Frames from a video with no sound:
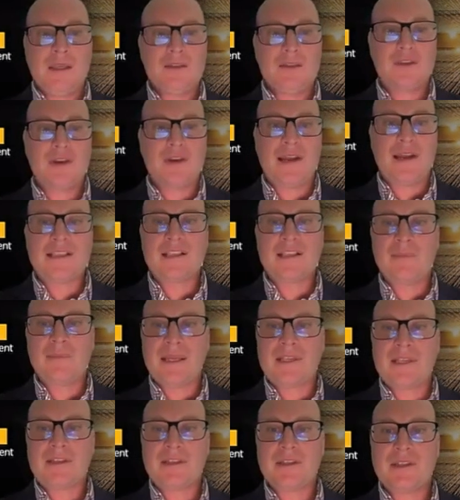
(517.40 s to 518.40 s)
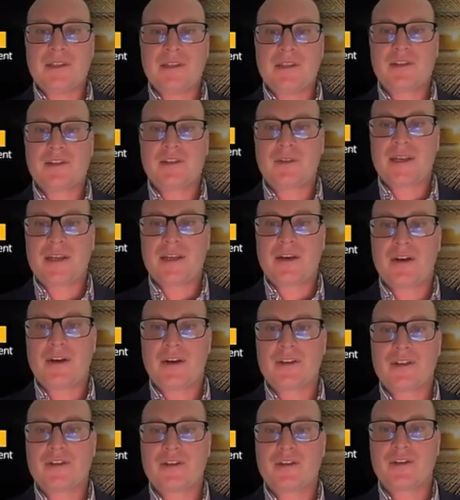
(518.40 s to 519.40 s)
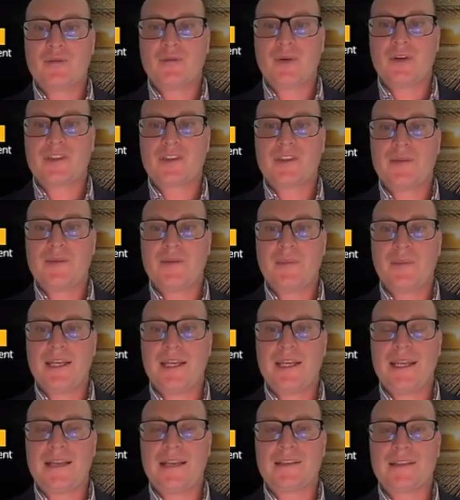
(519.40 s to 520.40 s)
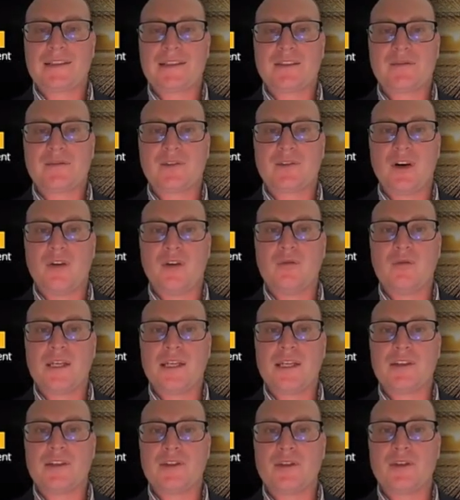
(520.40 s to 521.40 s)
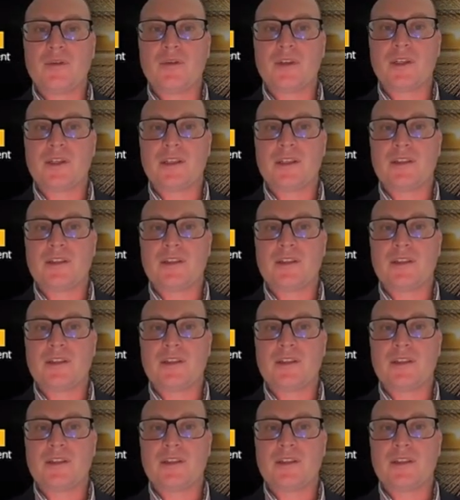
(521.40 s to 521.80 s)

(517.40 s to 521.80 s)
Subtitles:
So as I mentioned, Sturek hosts 2.7 million ounces of gold in a JORC